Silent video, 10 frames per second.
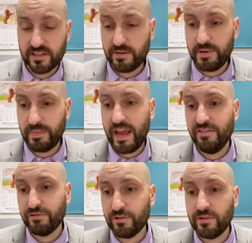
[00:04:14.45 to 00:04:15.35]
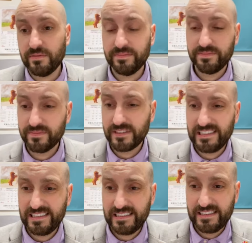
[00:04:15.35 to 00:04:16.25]
It could be painful.
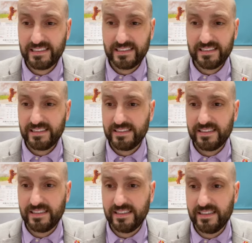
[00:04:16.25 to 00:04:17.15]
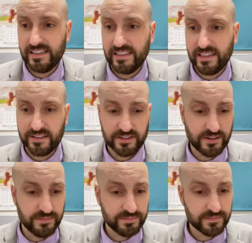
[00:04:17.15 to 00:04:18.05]
I don't
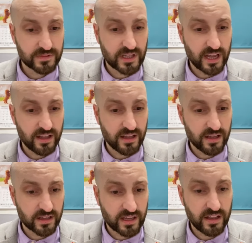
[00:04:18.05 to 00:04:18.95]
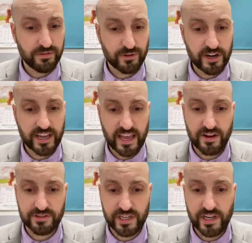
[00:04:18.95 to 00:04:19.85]
know. California
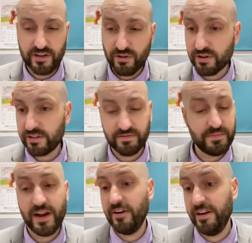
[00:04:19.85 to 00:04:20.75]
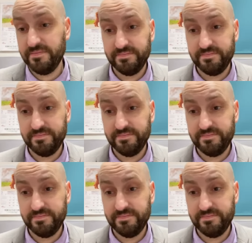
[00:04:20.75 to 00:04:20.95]
county north of Marin.